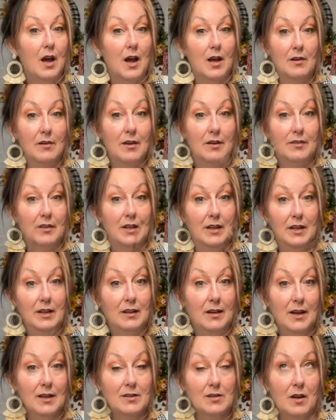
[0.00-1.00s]
I don't have
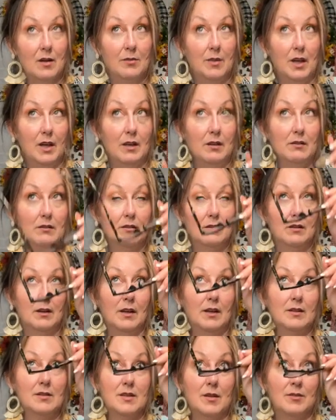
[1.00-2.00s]
any lights on me
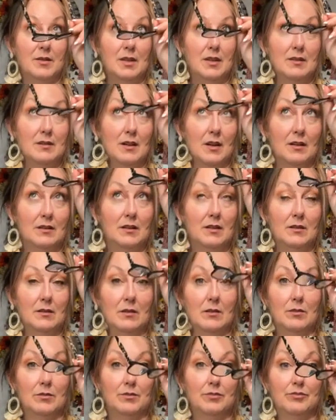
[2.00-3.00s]
except these ugly
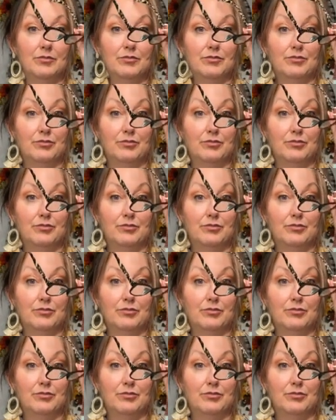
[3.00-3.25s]
little